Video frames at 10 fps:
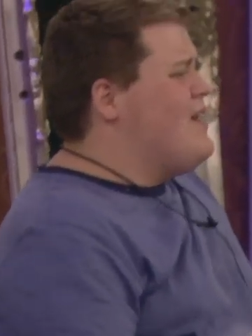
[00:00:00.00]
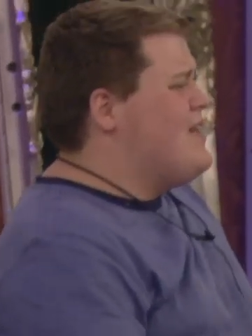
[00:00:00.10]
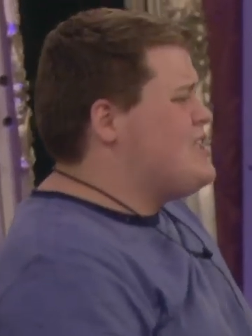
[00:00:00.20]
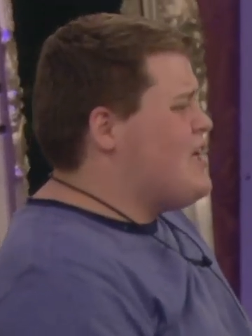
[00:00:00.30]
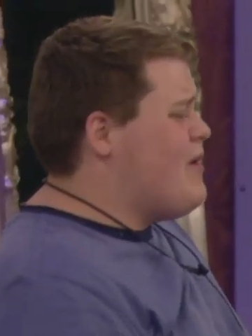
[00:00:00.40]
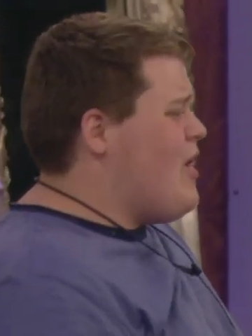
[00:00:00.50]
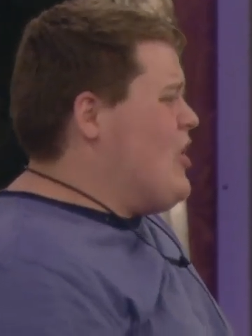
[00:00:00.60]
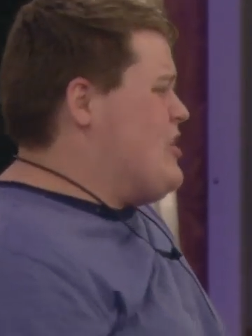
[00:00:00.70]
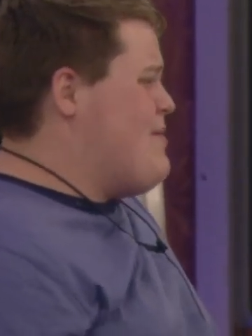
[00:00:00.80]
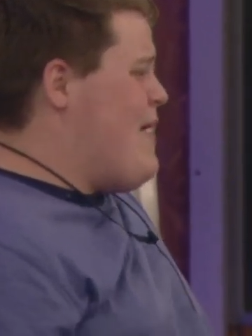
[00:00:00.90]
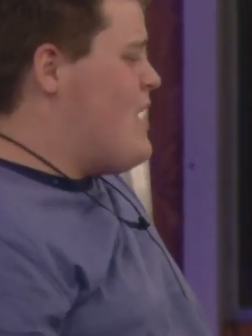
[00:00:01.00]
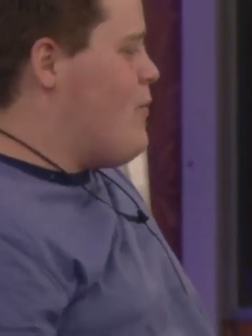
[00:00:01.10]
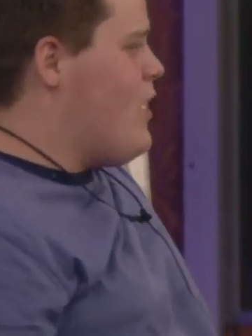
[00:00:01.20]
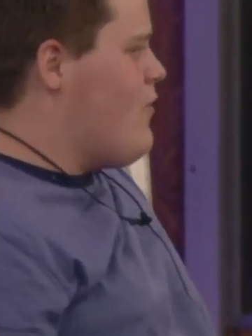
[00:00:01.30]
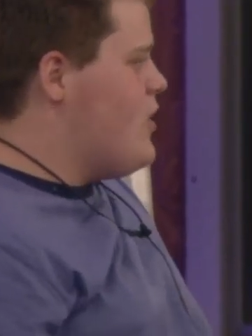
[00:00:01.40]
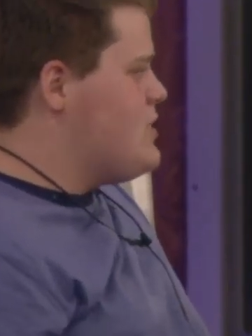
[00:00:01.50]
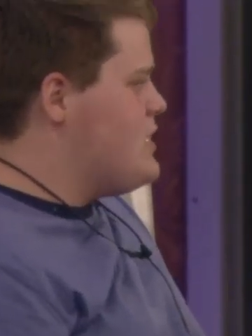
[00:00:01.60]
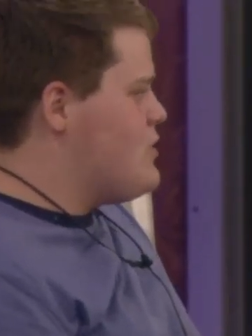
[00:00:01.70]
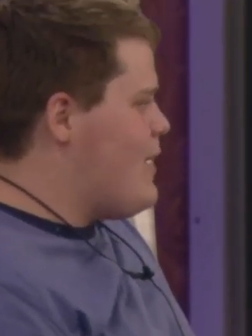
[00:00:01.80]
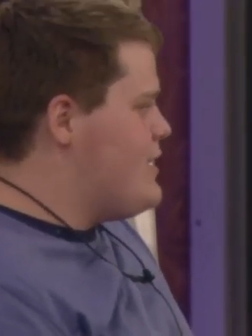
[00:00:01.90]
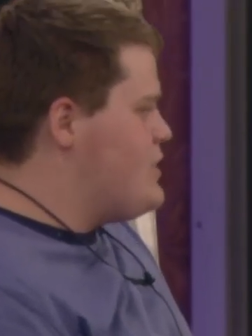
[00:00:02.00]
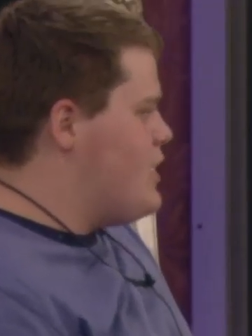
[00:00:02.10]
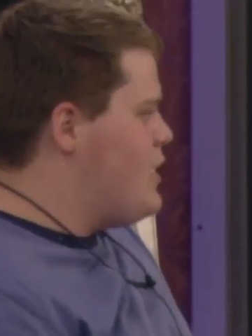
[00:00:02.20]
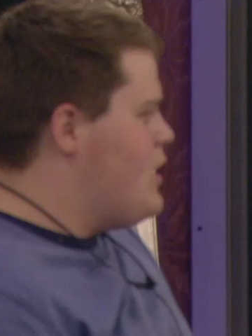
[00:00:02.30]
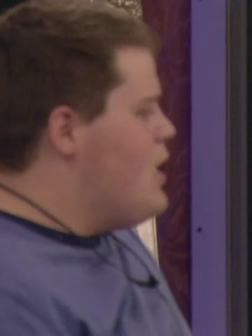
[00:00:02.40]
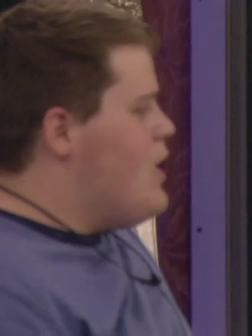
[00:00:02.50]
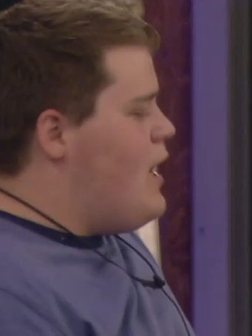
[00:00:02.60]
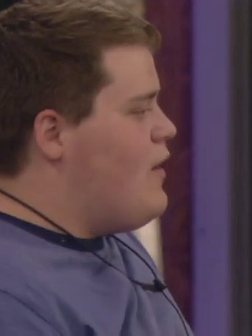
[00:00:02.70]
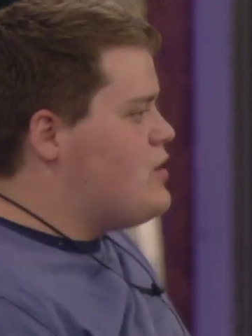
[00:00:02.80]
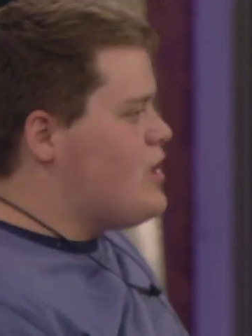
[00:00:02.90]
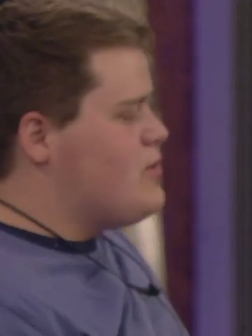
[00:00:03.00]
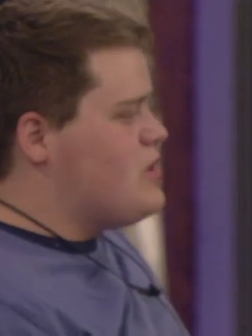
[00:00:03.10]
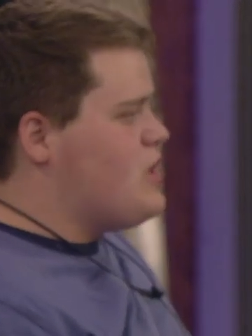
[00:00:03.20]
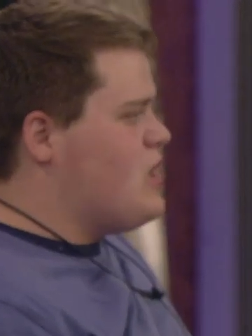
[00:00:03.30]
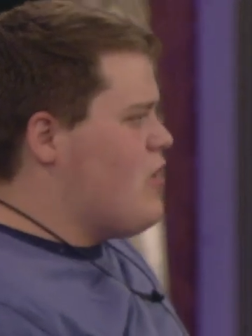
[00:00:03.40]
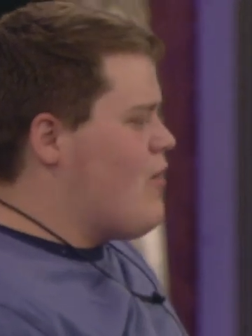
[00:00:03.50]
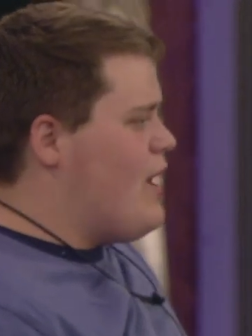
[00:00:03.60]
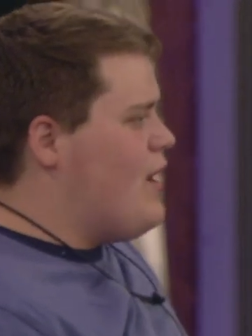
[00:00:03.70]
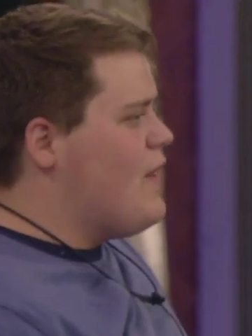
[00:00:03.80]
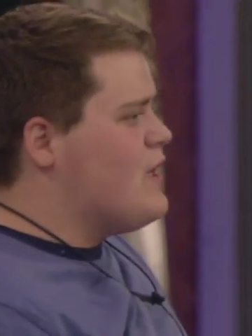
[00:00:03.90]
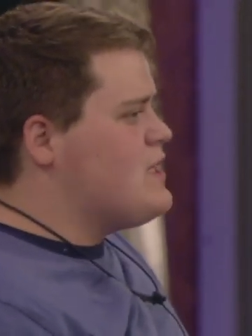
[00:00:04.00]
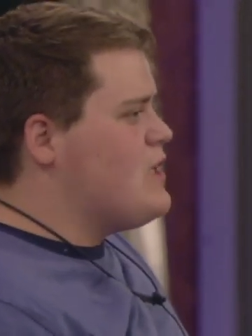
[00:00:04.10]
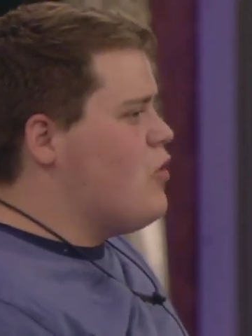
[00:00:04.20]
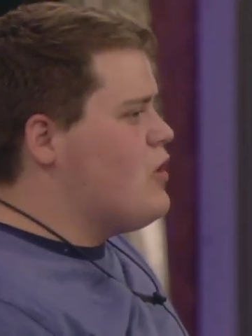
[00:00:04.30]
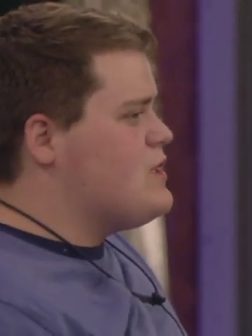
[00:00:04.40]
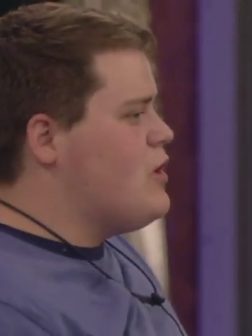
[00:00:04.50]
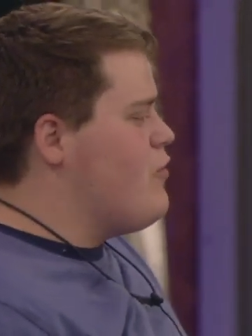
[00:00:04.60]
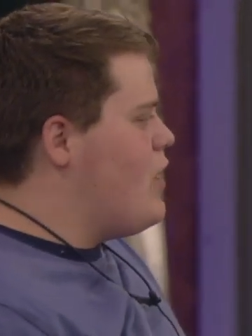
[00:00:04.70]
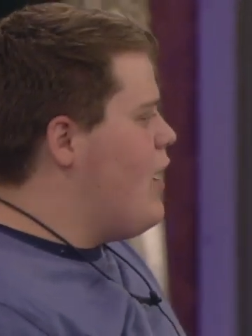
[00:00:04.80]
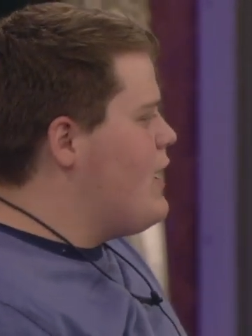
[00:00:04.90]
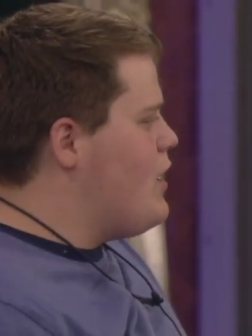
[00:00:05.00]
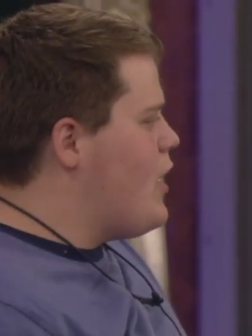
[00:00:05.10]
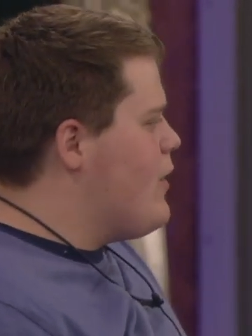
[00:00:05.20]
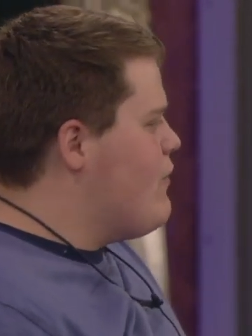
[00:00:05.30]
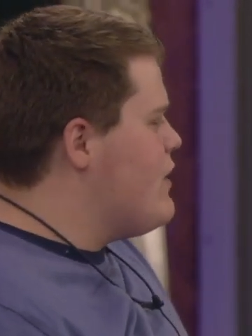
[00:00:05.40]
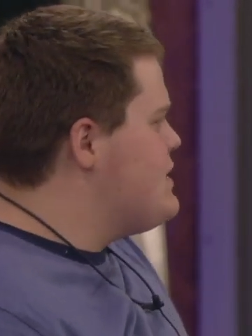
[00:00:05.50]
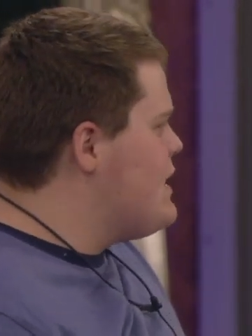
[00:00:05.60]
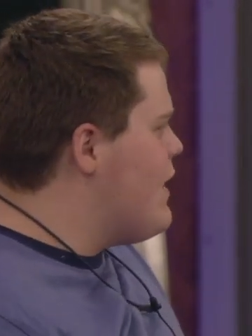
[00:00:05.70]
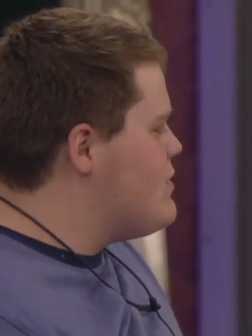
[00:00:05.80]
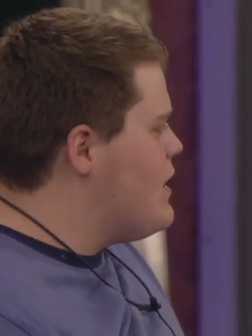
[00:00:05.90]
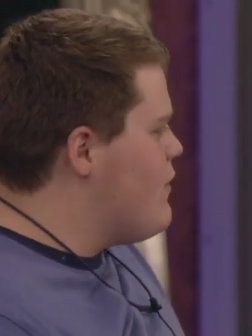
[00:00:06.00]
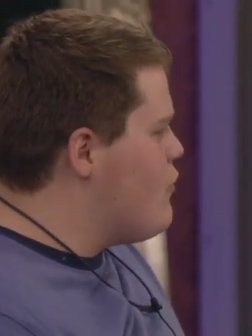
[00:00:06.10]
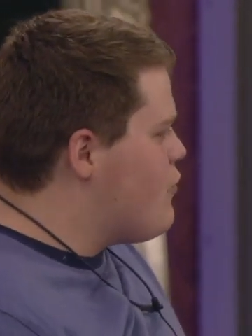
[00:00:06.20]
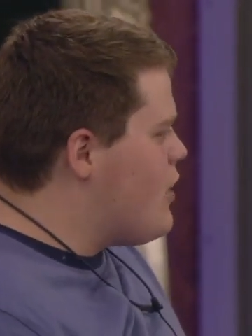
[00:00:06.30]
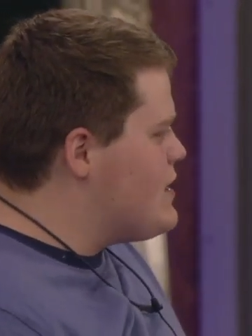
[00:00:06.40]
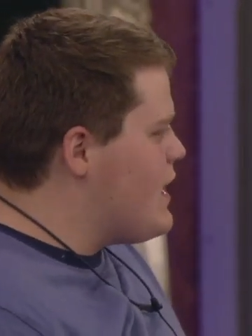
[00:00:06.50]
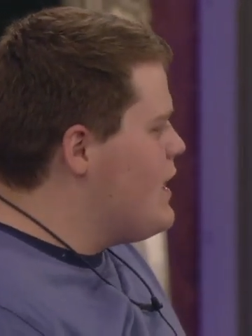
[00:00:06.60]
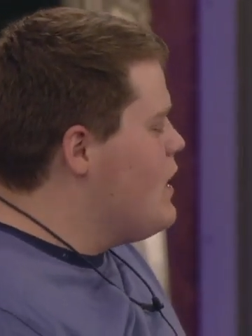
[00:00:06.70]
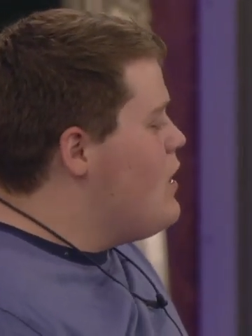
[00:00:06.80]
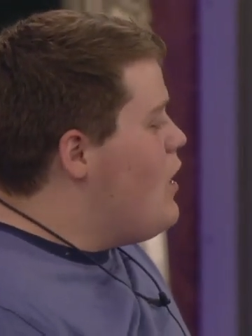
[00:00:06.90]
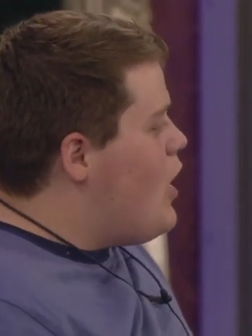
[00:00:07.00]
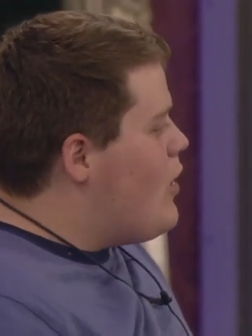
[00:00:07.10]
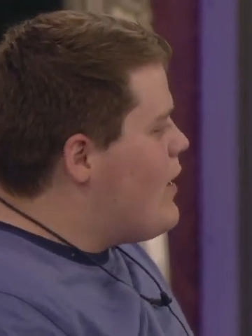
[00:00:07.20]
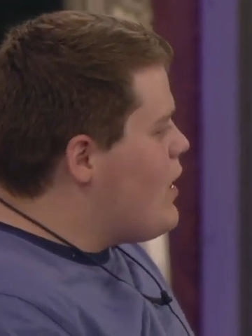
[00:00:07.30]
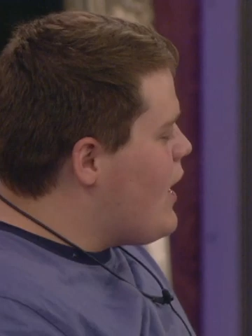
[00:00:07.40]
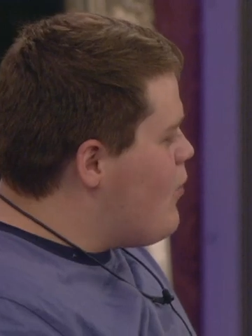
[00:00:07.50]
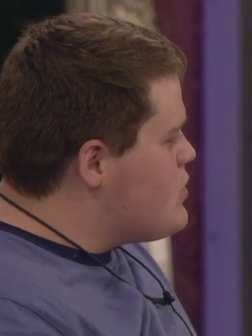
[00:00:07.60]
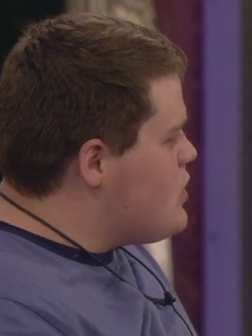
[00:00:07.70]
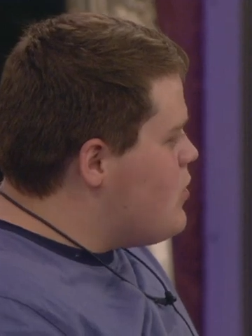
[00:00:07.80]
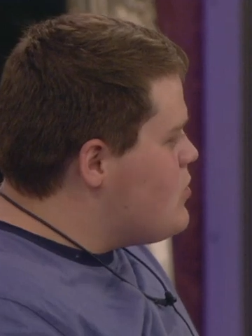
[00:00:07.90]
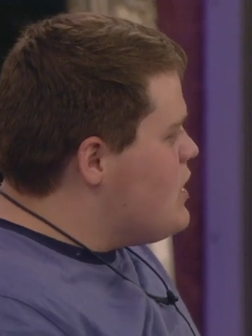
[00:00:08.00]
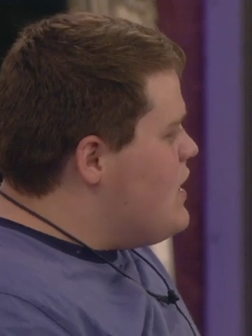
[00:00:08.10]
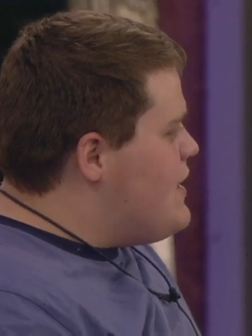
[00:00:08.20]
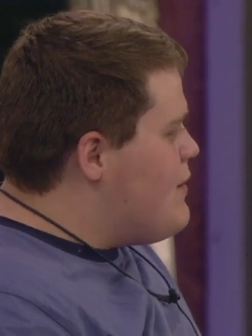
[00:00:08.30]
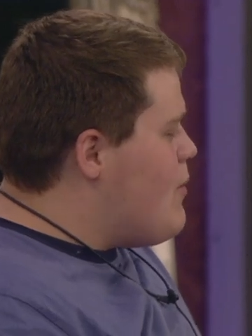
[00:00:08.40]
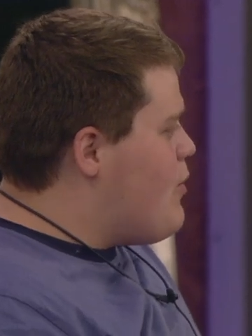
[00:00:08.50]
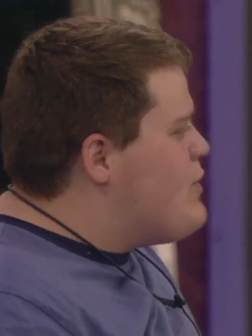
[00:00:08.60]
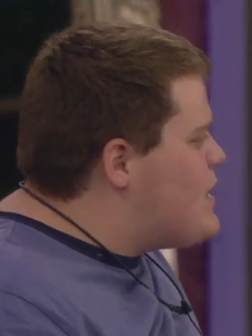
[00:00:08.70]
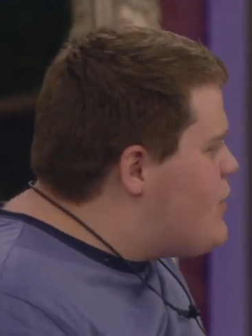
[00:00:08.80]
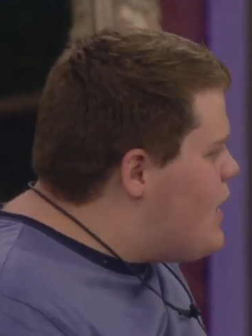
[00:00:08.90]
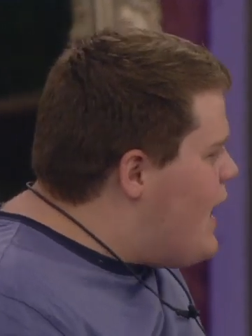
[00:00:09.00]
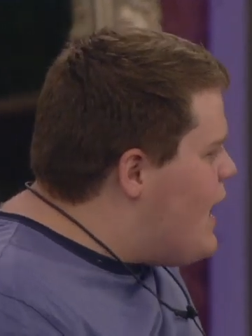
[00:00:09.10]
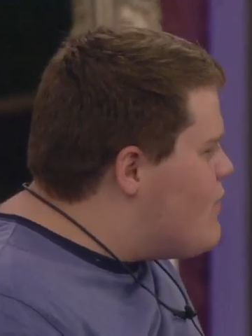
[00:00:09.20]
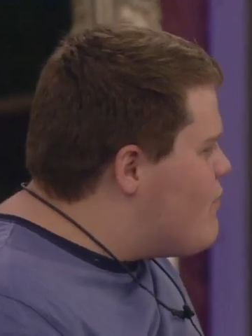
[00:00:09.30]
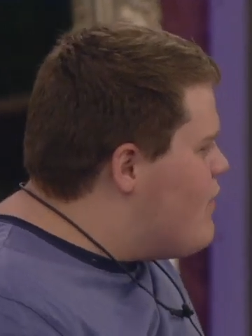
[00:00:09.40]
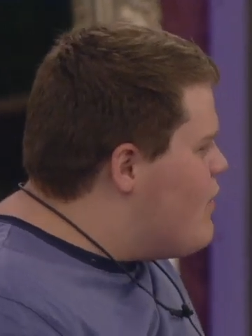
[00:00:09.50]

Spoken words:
Then Joe went, answer the man. I went, I've answered his question. And then Joe was just like, no, you ain't. And then I said, on the silver lining, though, if I did have to leave on Friday, I went, I'd get a McDonald's. Then he went, but we don't want to leave.